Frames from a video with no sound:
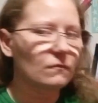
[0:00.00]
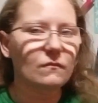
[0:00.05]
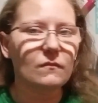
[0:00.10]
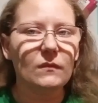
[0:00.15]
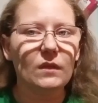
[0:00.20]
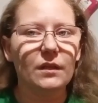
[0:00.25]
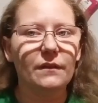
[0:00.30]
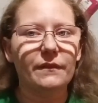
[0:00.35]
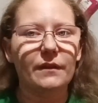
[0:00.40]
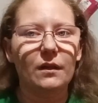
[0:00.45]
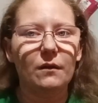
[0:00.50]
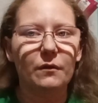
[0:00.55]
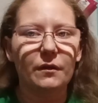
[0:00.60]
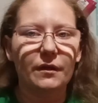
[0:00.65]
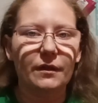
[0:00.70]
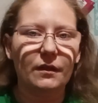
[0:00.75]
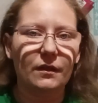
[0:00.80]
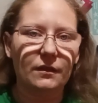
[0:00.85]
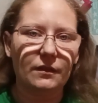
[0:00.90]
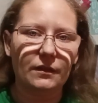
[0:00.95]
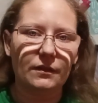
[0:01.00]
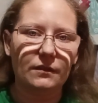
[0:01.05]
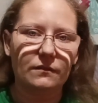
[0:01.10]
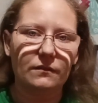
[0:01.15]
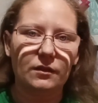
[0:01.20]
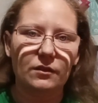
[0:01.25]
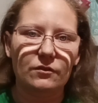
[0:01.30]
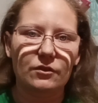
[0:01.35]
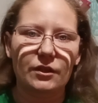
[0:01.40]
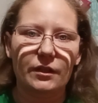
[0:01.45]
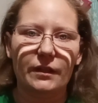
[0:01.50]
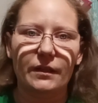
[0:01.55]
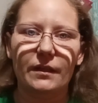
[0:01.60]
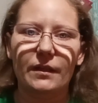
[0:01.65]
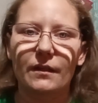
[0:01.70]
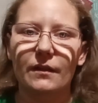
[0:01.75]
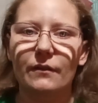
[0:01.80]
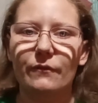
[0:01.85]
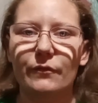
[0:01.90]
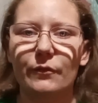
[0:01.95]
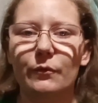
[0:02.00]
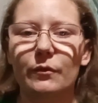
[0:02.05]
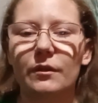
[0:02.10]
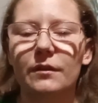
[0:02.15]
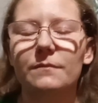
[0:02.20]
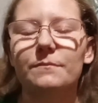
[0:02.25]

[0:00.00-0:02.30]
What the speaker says: That way y'all can go check it out if you want.